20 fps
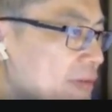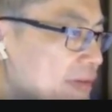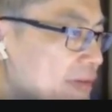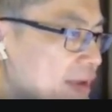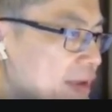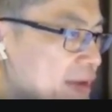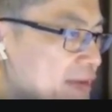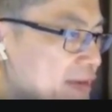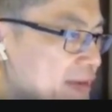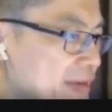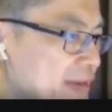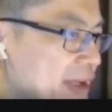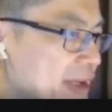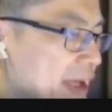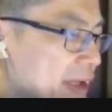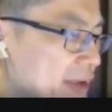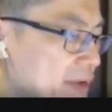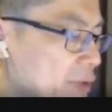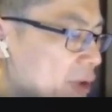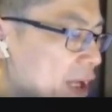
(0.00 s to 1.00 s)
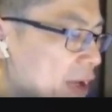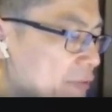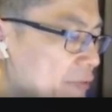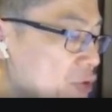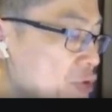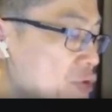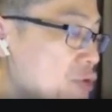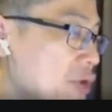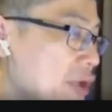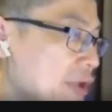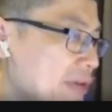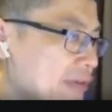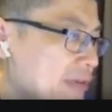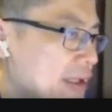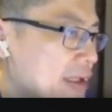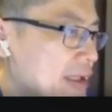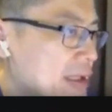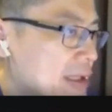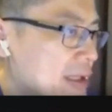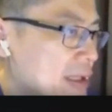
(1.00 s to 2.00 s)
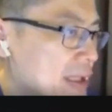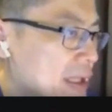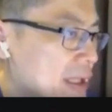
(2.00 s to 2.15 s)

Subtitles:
sides will have to trust the